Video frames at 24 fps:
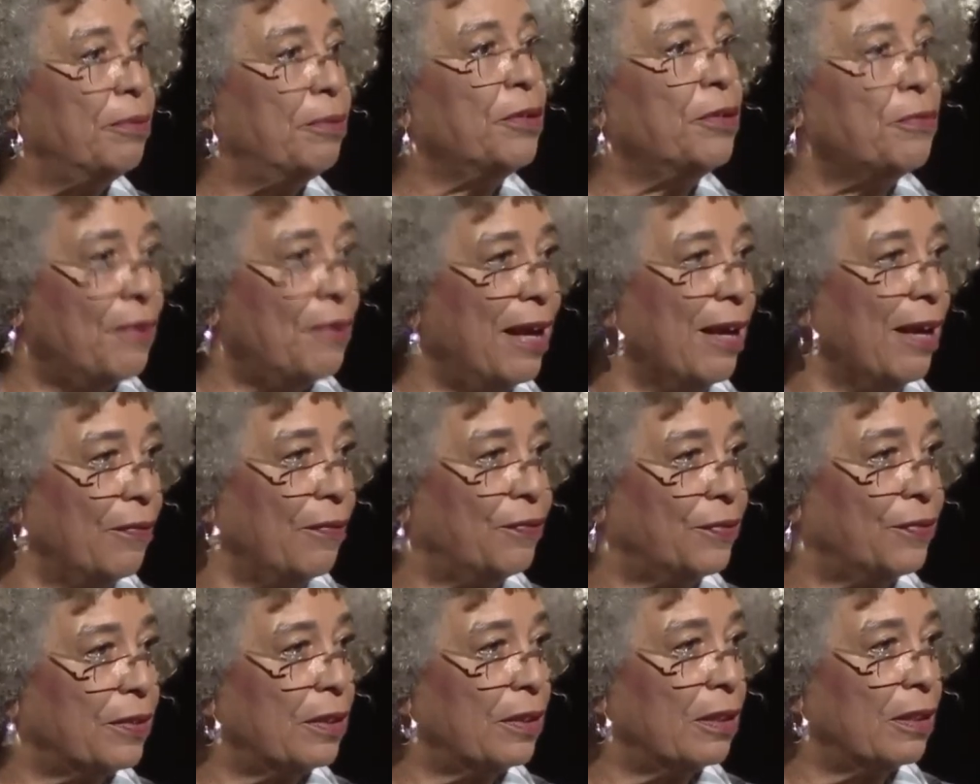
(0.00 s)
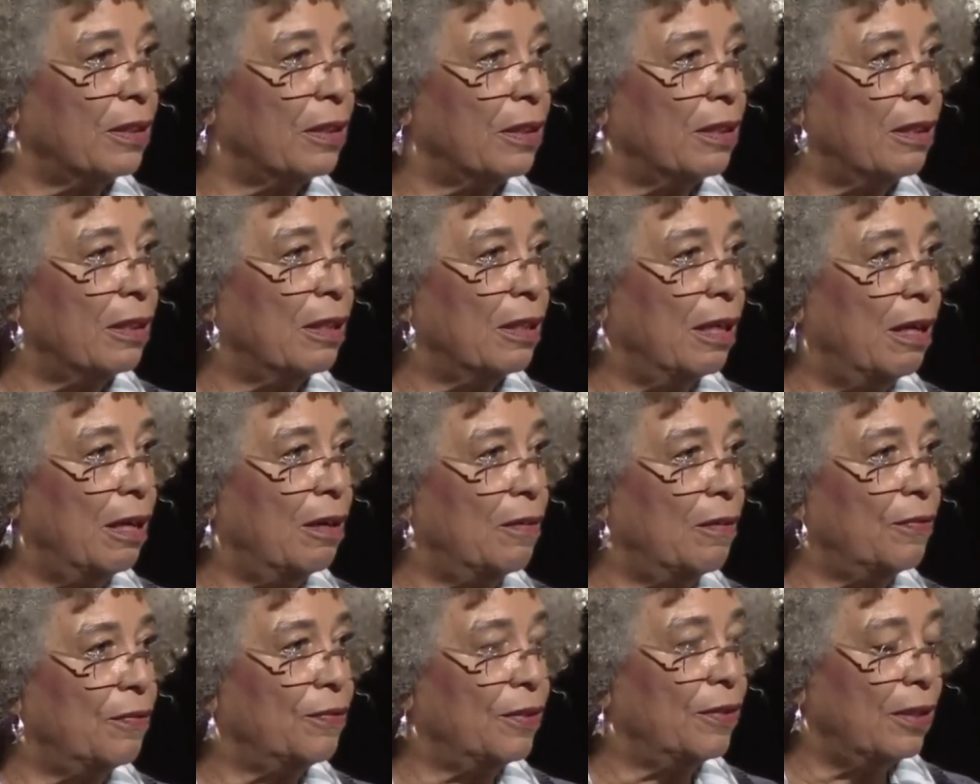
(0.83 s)
bereft
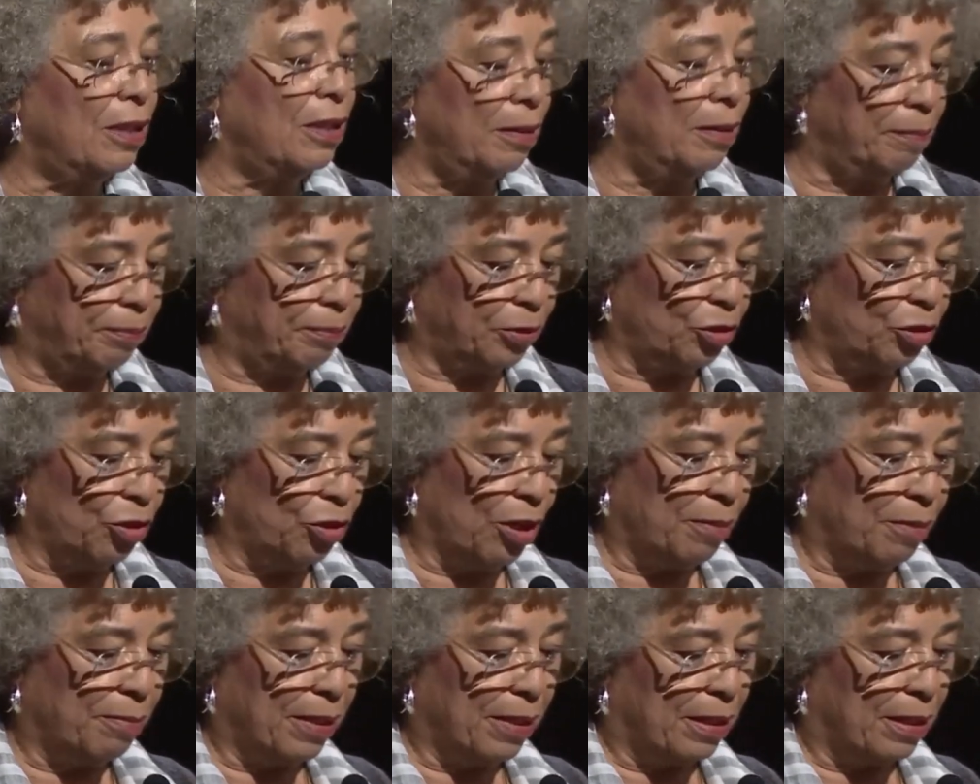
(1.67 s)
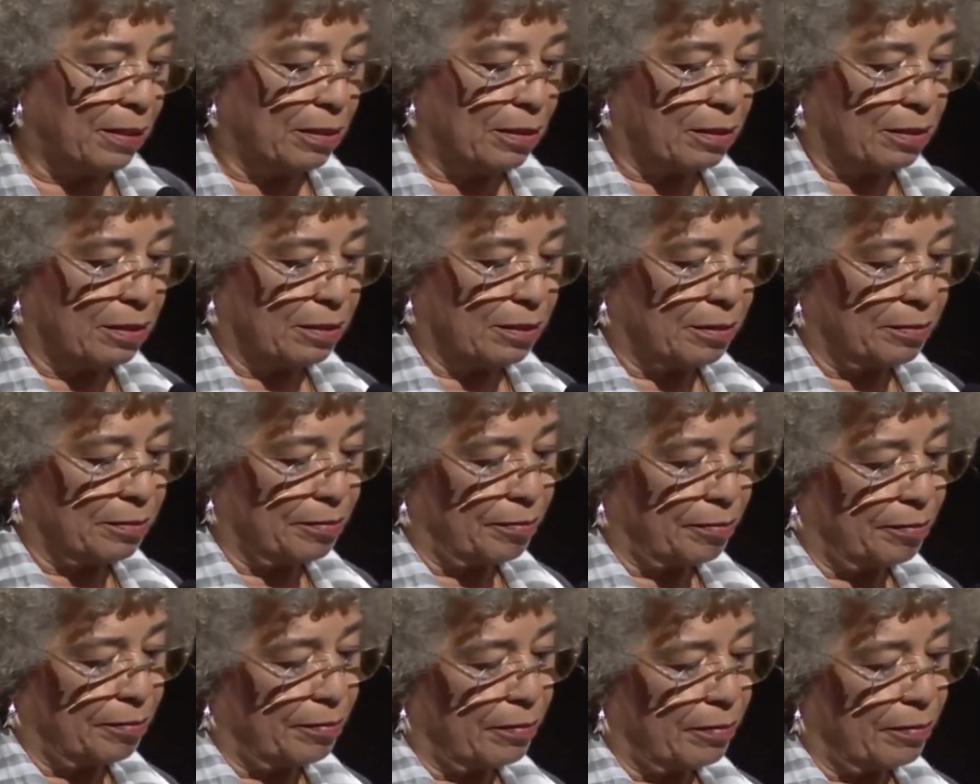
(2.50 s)
of employment.